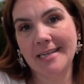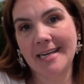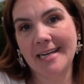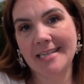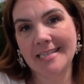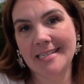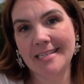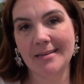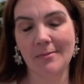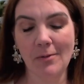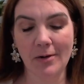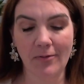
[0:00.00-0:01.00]
has
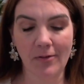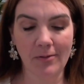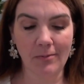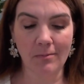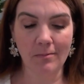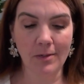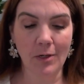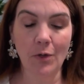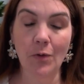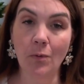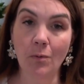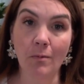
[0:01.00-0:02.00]
wonderful
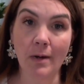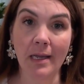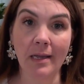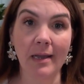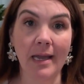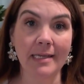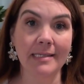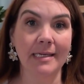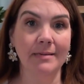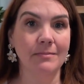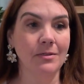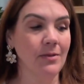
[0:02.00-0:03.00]
new running
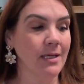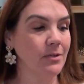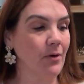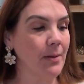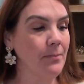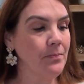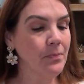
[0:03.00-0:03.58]
AC. So that's great.